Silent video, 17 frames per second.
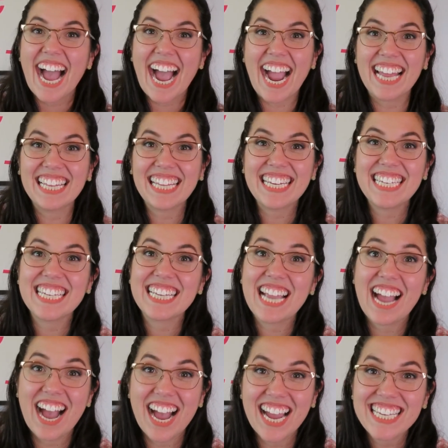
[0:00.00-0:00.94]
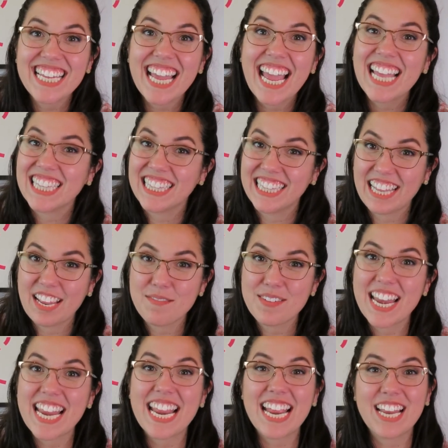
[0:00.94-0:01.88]
I like to cut
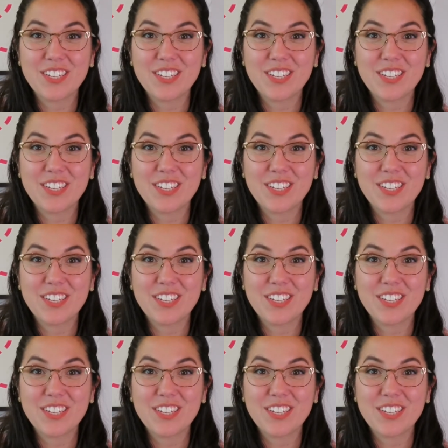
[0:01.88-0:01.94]
laminate,